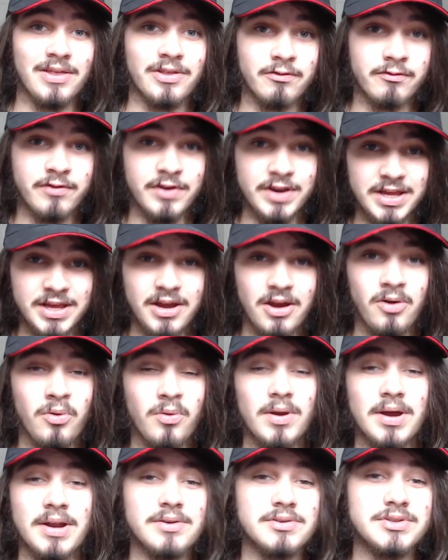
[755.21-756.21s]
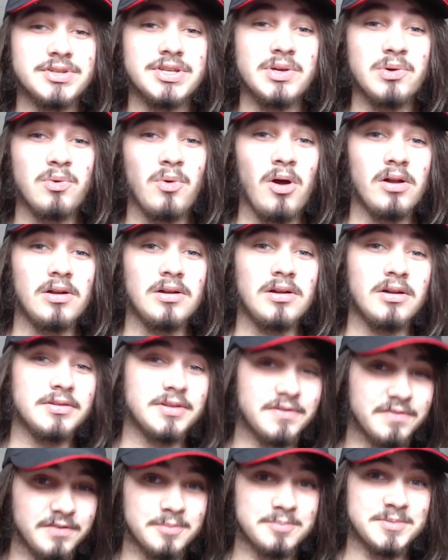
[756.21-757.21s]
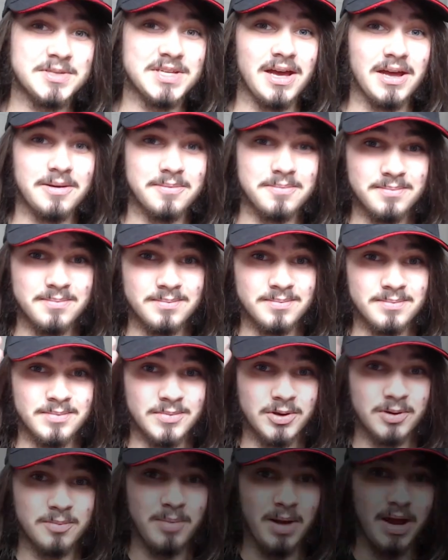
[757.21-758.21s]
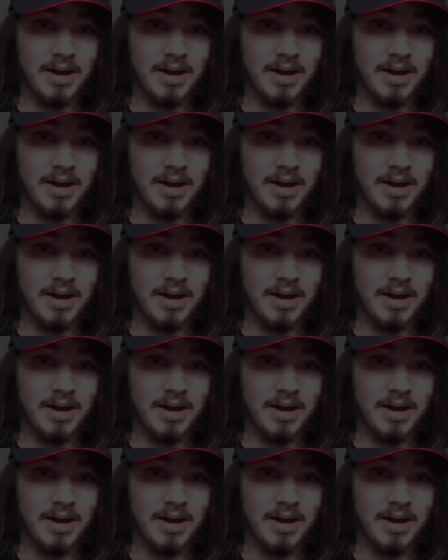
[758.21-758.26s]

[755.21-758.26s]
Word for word: video, and I'll see you all on the flip side. Goodbye.